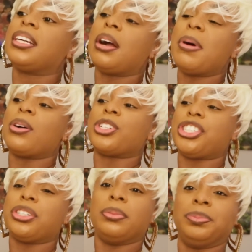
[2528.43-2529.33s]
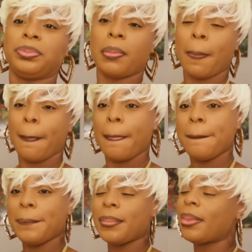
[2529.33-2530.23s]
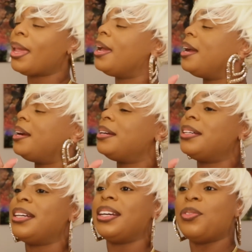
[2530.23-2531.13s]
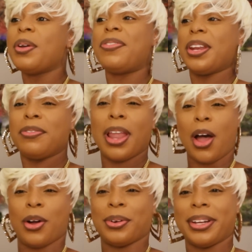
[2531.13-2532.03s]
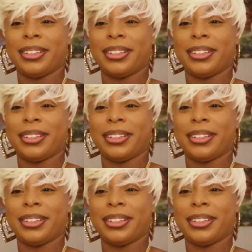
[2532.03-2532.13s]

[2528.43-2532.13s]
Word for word: Come on, shh. What is me? Shh. We finna vlog.